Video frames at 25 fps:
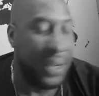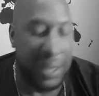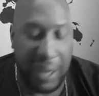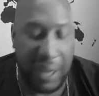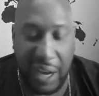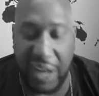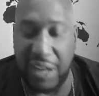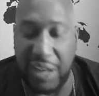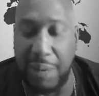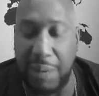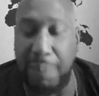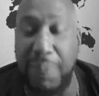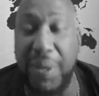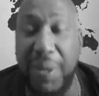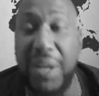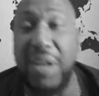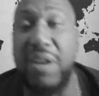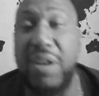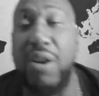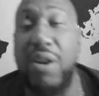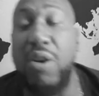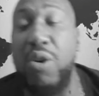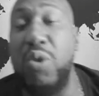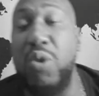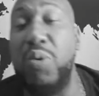And depending
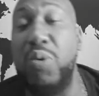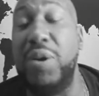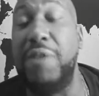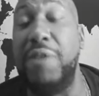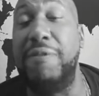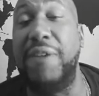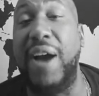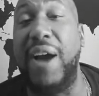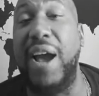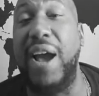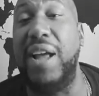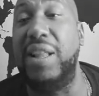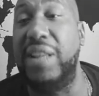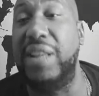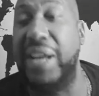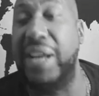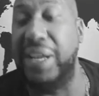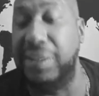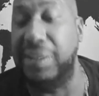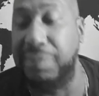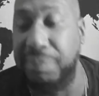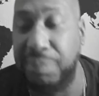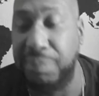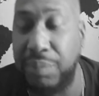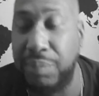on who he
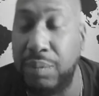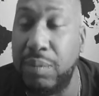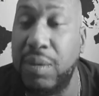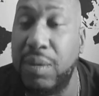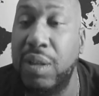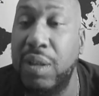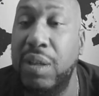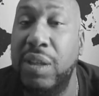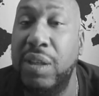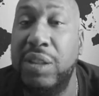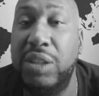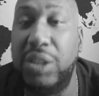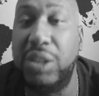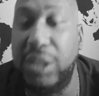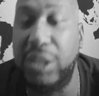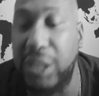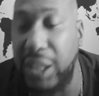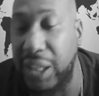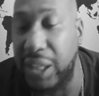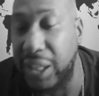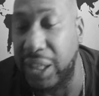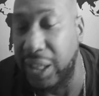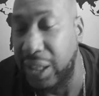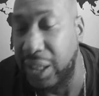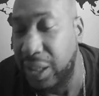violating,
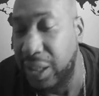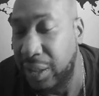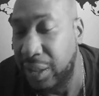shit,